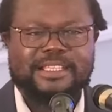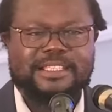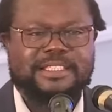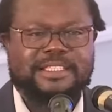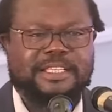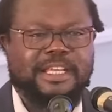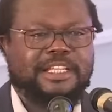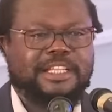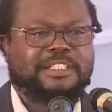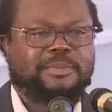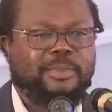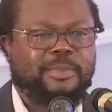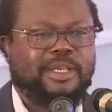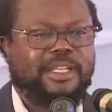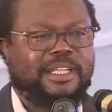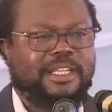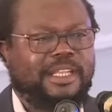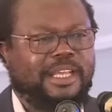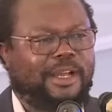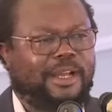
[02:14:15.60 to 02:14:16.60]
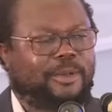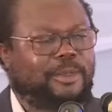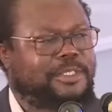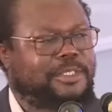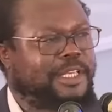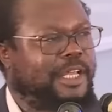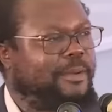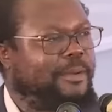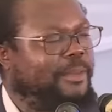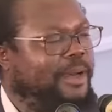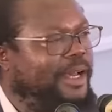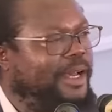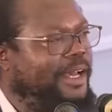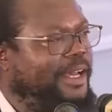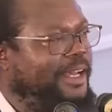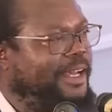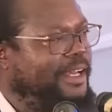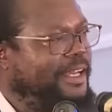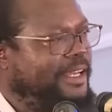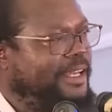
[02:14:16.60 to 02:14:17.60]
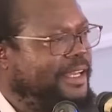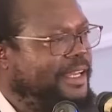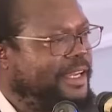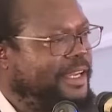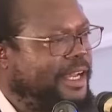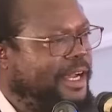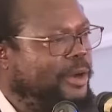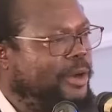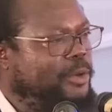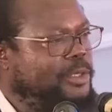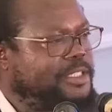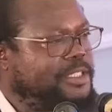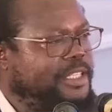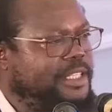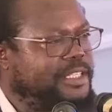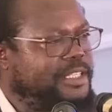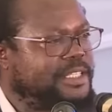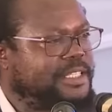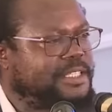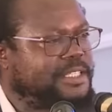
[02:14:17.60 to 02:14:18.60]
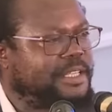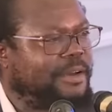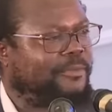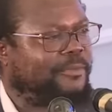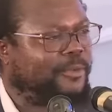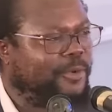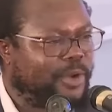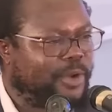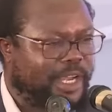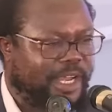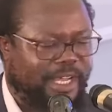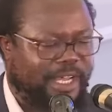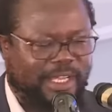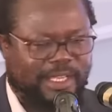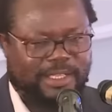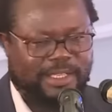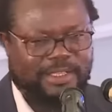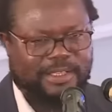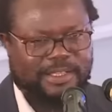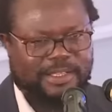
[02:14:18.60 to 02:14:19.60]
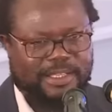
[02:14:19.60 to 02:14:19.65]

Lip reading: statement ya kusema counties tafunga,